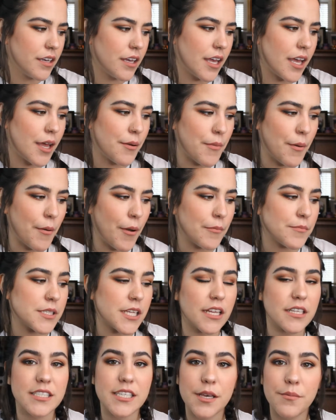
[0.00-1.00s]
And my mom
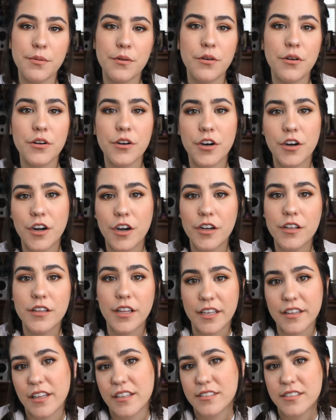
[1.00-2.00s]
said, typical girl,
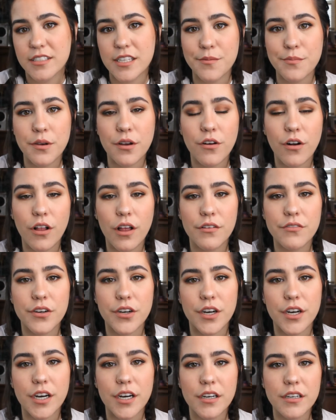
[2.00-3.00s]
like that's typical of
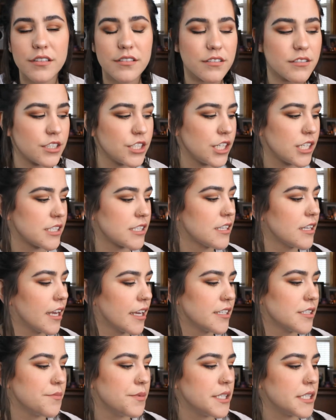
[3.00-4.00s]
her. She doesn't
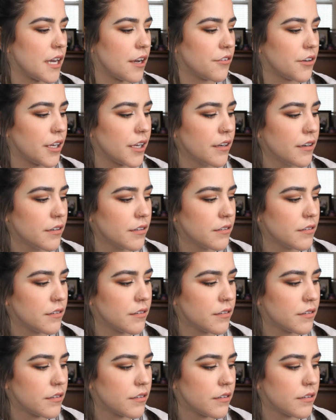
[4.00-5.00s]
like to be doubted
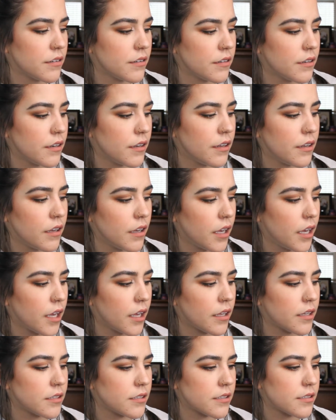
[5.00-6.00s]

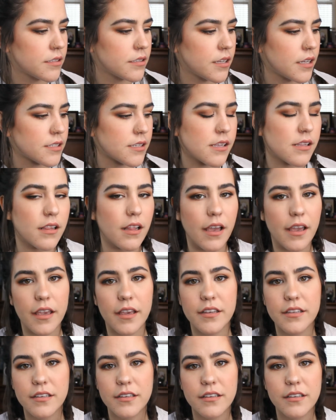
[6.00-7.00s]
and doesn't
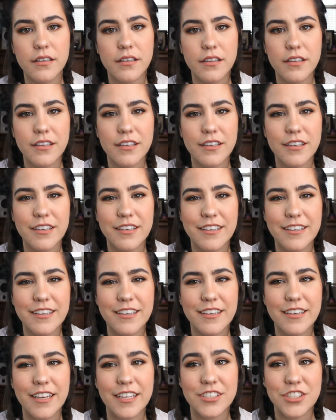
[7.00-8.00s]
like,
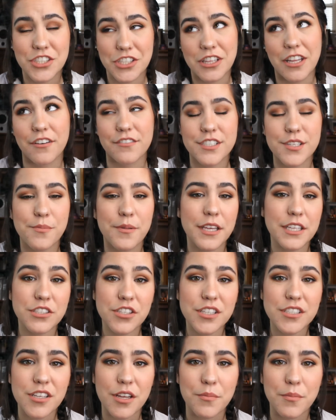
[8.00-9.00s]
and she loves to play
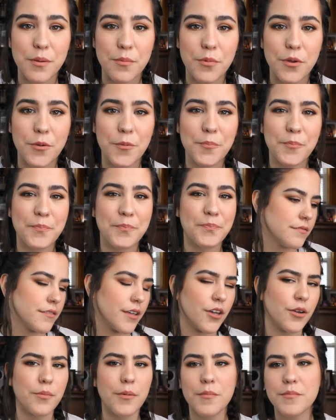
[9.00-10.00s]
tricks on people.
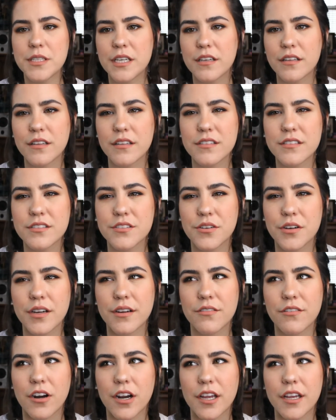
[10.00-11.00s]
I hope I'm telling this story
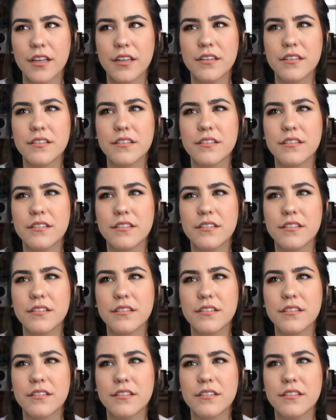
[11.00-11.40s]
right.